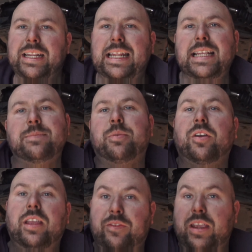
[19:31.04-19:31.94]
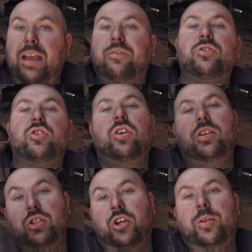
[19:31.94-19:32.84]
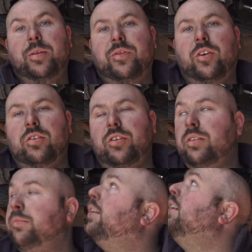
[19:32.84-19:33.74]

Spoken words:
it is. But if you haven't joined, join up the forum.